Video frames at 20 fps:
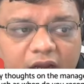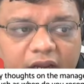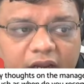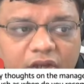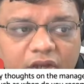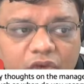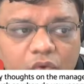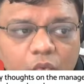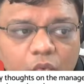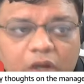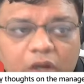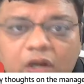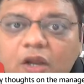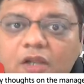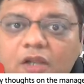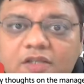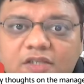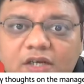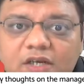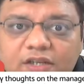into one
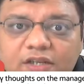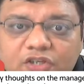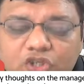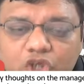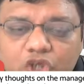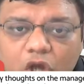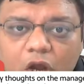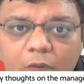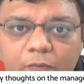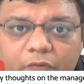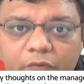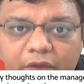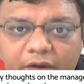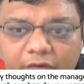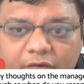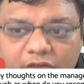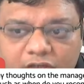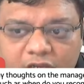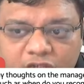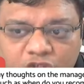consulting job
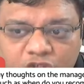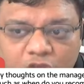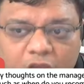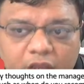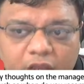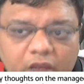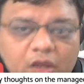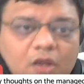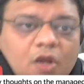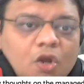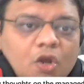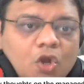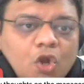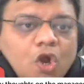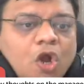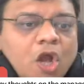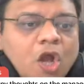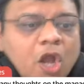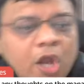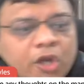where I was like, say,
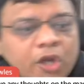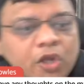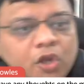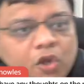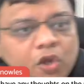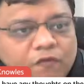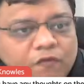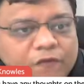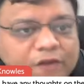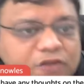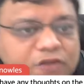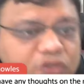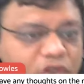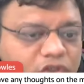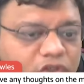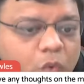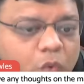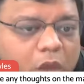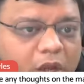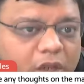go ahead, fix
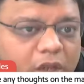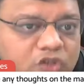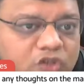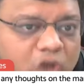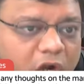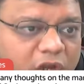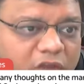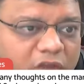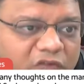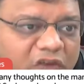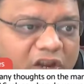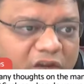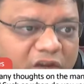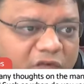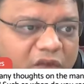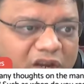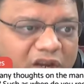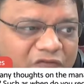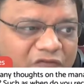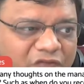this query is running very,
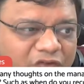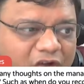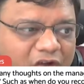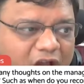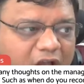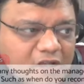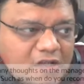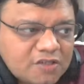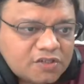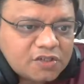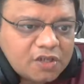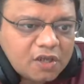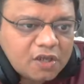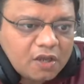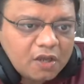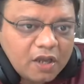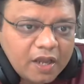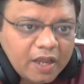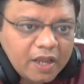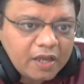very fast.
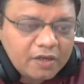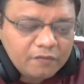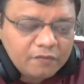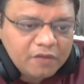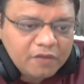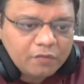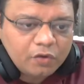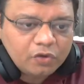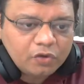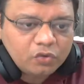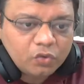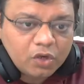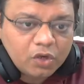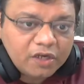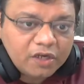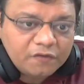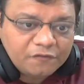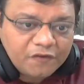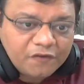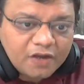And we want to
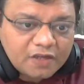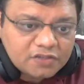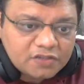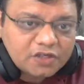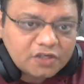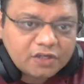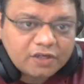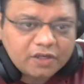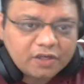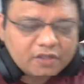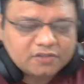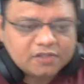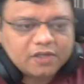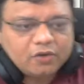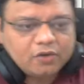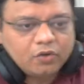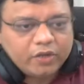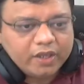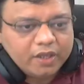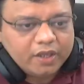run it faster. And I was
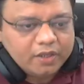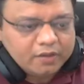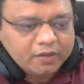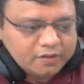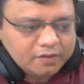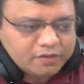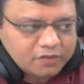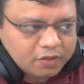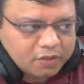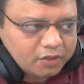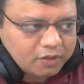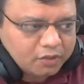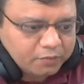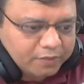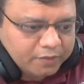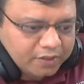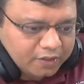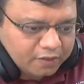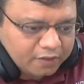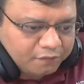like, okay, it's going to
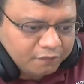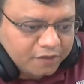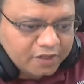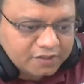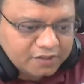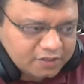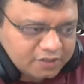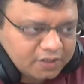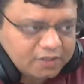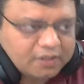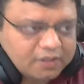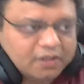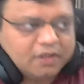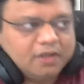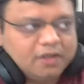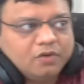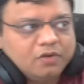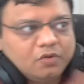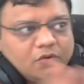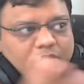be run faster.
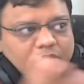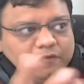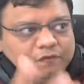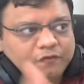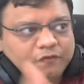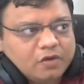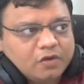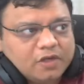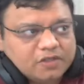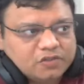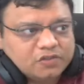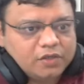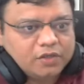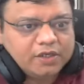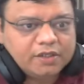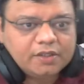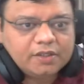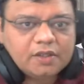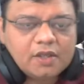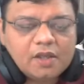I'll go and focus
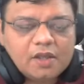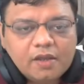on it.